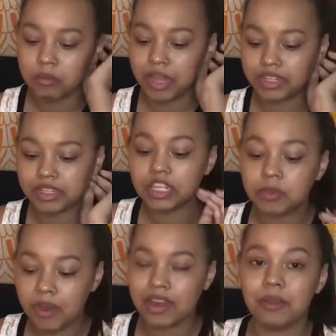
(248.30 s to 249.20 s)
But
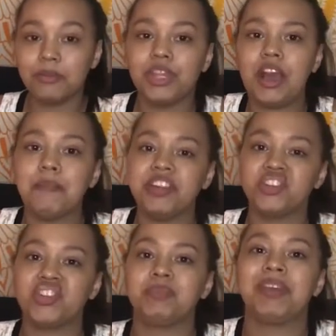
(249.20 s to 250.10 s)
this one really caught my
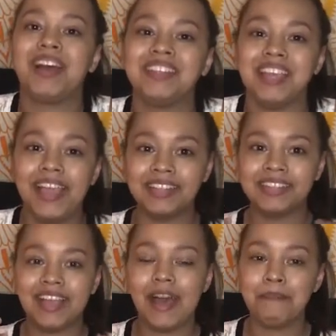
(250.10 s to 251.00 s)
interest because it's